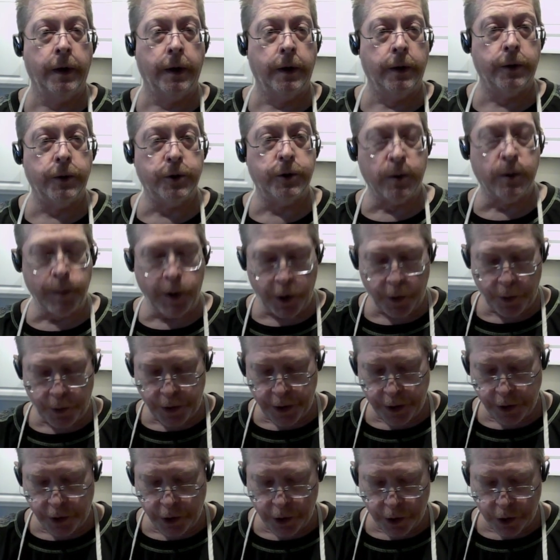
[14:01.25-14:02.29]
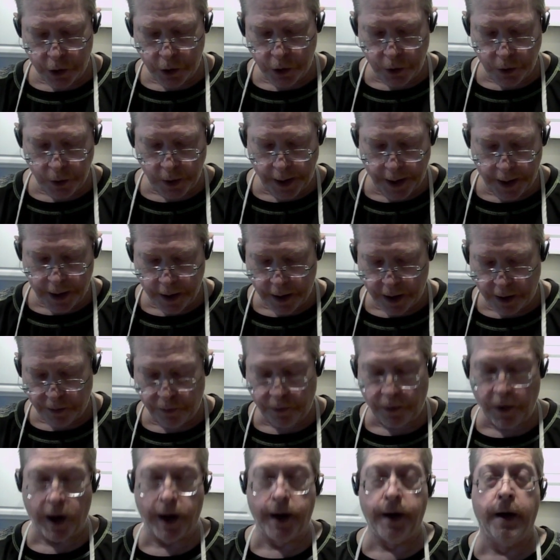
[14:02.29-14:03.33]
There's some other things you can do, like
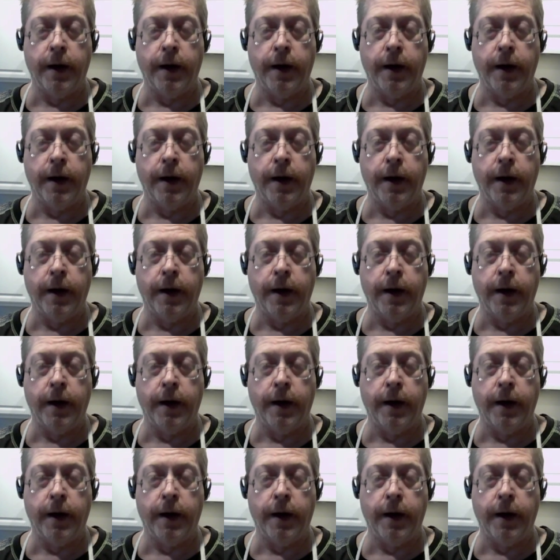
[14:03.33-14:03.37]
fried